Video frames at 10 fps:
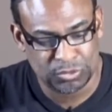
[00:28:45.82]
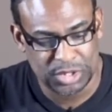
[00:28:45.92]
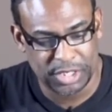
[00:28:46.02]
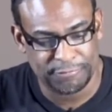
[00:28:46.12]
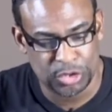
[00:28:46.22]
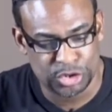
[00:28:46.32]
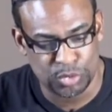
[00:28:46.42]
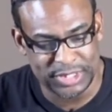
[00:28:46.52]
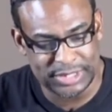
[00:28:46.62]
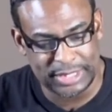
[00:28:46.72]
Look at verse
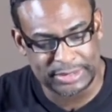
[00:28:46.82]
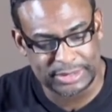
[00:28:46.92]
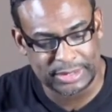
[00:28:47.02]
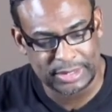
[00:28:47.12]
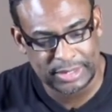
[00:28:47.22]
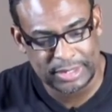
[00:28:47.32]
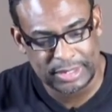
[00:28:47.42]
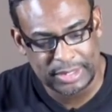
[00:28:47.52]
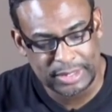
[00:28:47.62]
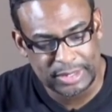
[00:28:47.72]
26.
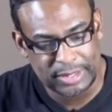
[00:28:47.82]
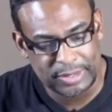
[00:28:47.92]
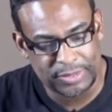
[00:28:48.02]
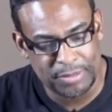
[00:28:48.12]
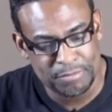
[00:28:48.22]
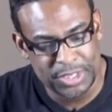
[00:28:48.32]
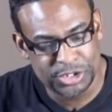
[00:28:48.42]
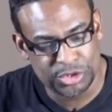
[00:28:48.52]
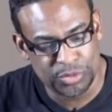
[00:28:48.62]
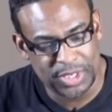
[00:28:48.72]
The
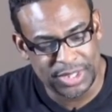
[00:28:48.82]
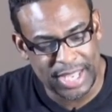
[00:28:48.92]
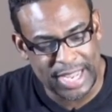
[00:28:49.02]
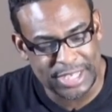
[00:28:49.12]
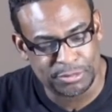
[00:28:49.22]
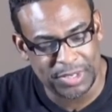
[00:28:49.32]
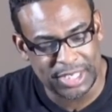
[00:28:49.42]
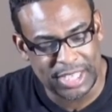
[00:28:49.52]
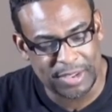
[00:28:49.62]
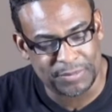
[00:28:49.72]
mystery that has been
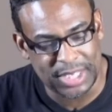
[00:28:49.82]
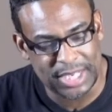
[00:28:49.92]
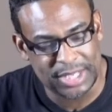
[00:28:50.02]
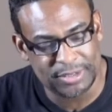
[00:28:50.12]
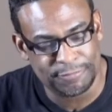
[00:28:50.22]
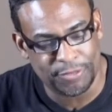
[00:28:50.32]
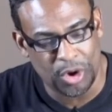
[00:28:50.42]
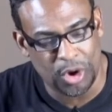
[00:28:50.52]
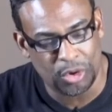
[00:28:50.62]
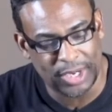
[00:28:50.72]
kept hidden for
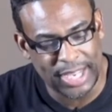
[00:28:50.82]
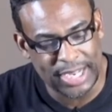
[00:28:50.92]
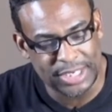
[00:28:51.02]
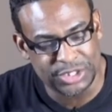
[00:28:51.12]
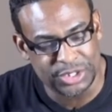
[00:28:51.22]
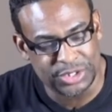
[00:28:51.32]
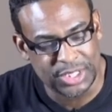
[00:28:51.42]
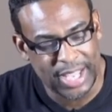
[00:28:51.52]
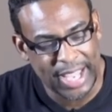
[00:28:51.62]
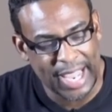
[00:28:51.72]
all ages
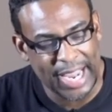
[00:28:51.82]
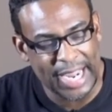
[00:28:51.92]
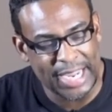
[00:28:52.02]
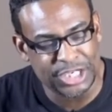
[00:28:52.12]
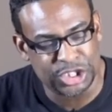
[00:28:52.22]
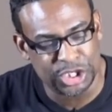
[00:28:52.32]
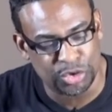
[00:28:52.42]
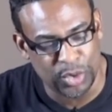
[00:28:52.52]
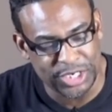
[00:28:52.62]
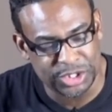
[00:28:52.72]
and
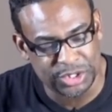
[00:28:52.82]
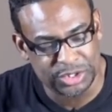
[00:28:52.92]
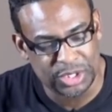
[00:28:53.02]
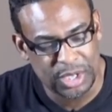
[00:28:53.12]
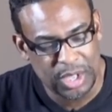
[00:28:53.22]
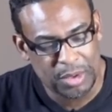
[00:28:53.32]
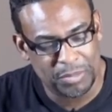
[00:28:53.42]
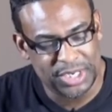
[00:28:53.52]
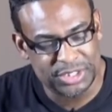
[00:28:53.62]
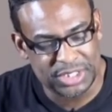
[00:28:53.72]
generations,
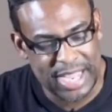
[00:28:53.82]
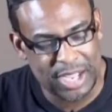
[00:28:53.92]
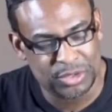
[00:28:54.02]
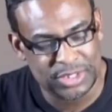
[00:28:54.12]
but is now